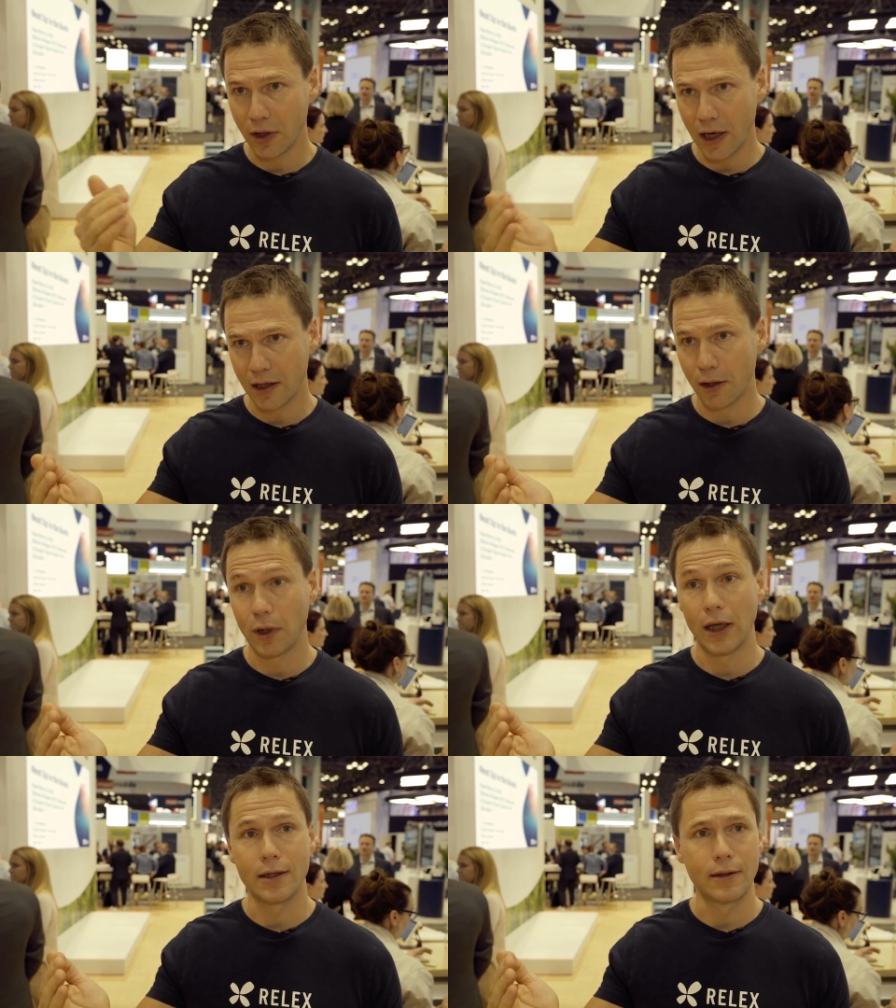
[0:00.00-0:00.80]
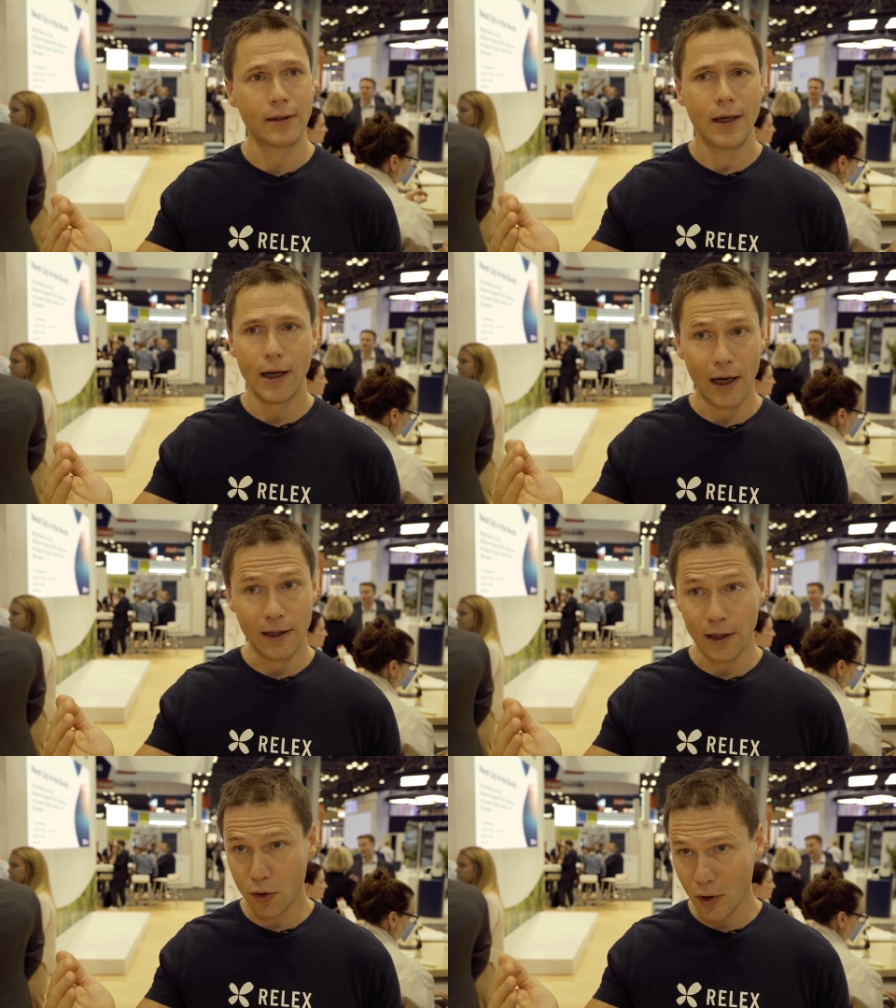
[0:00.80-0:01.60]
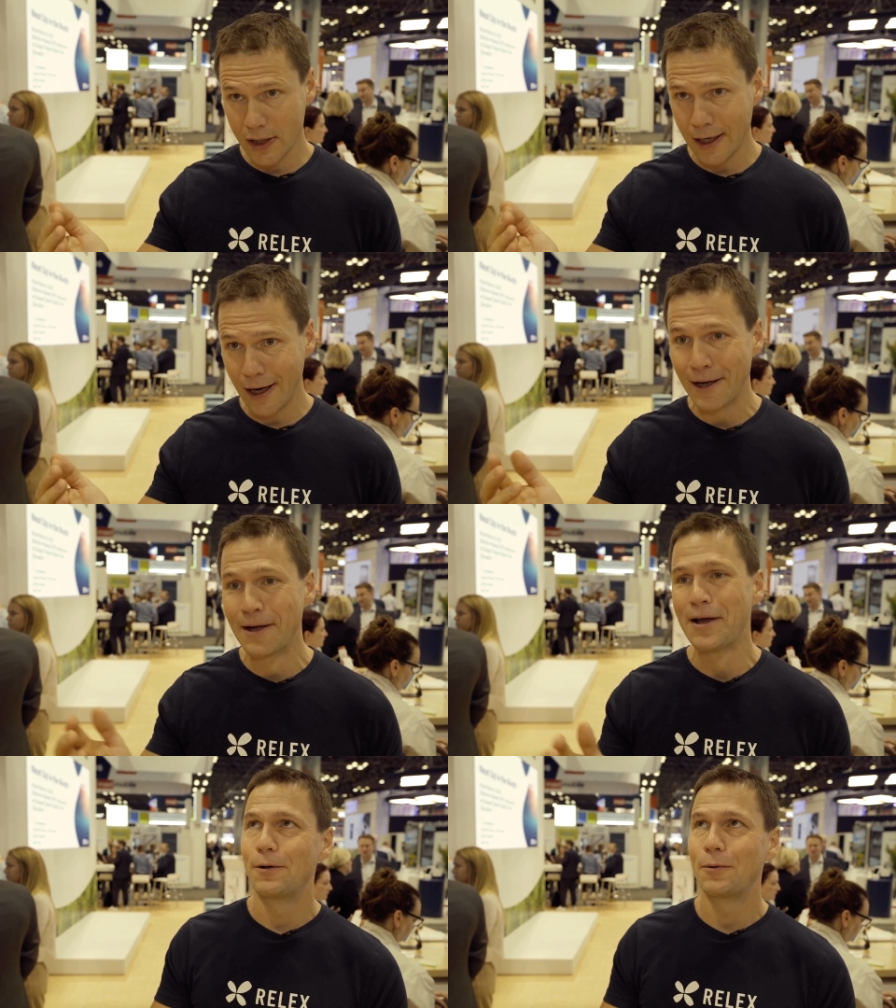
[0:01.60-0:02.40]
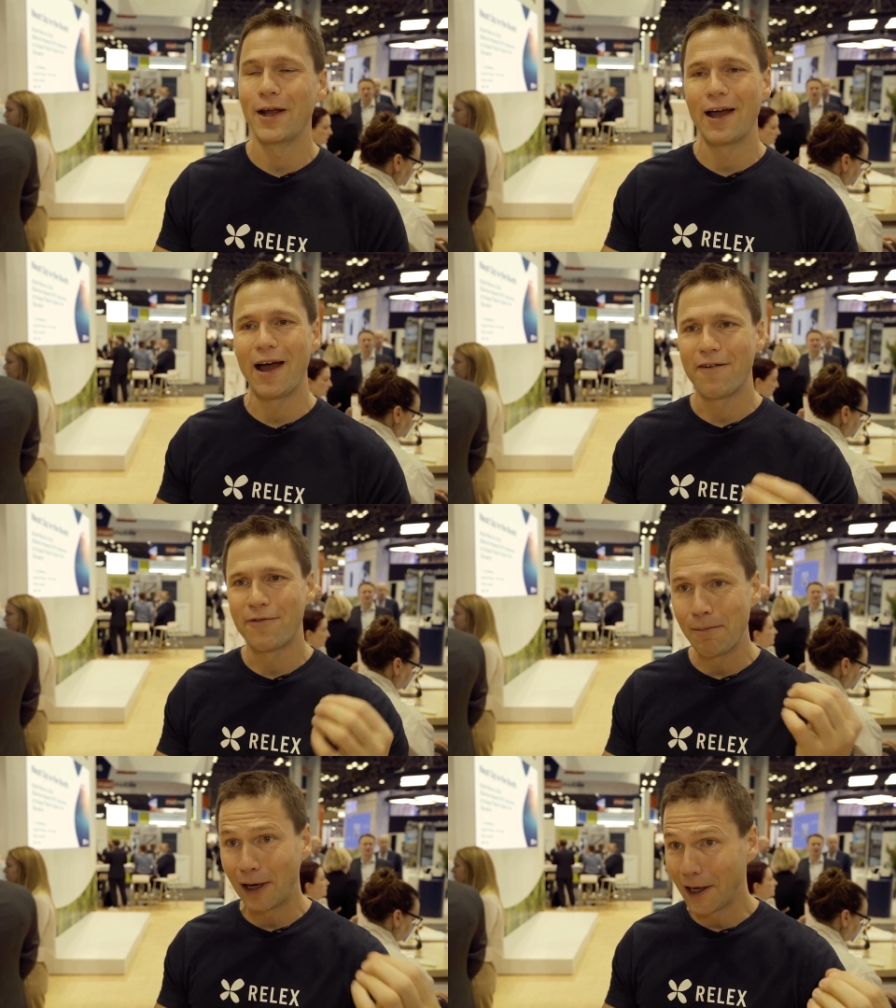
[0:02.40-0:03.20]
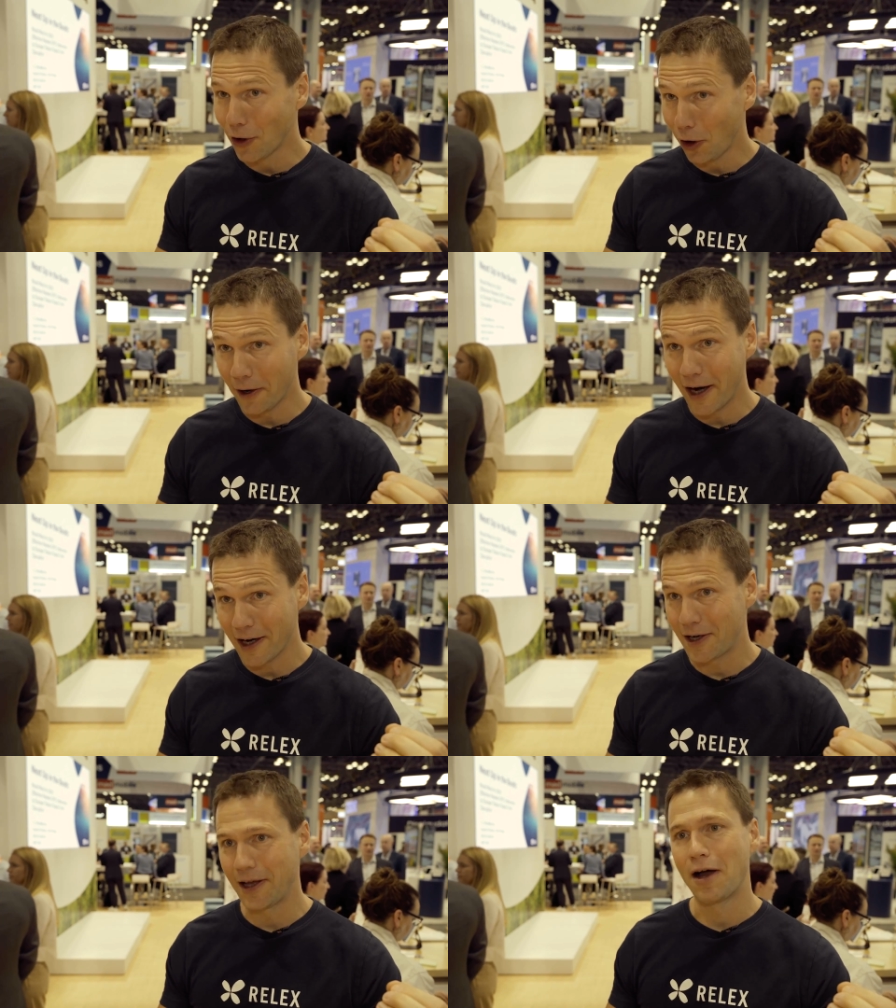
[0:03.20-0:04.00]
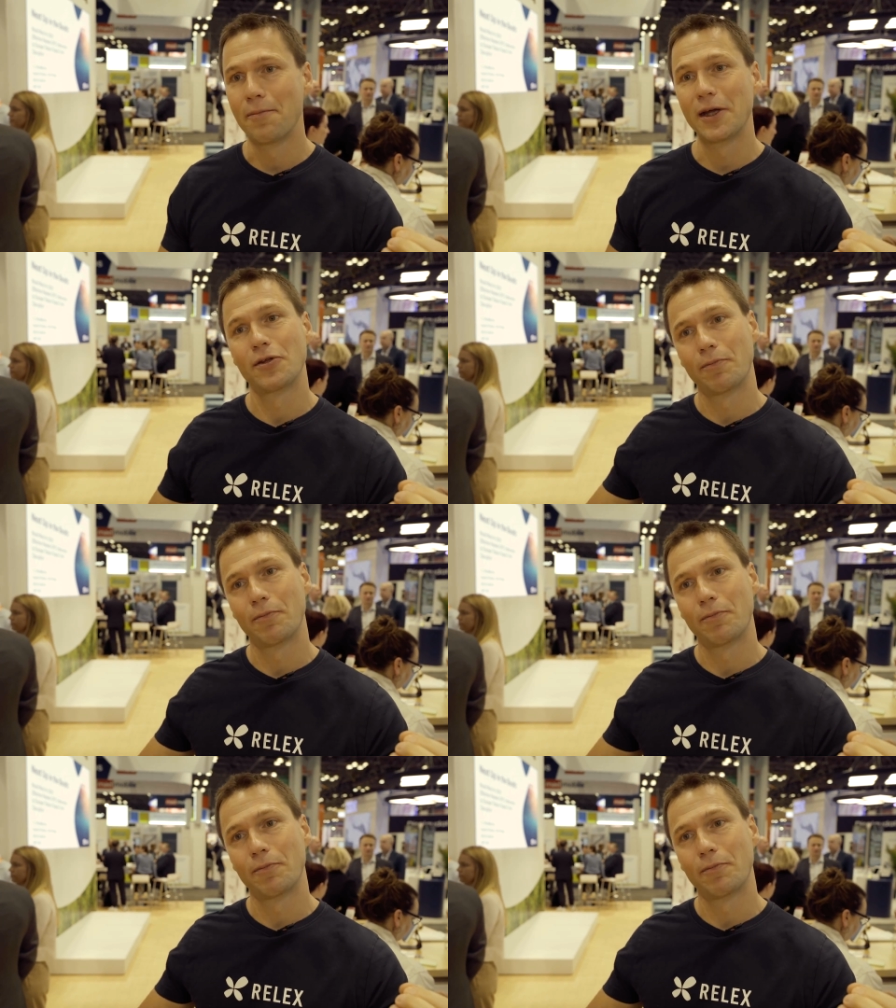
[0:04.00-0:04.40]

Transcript: together with AD USA. We have Family Dollar actually coming to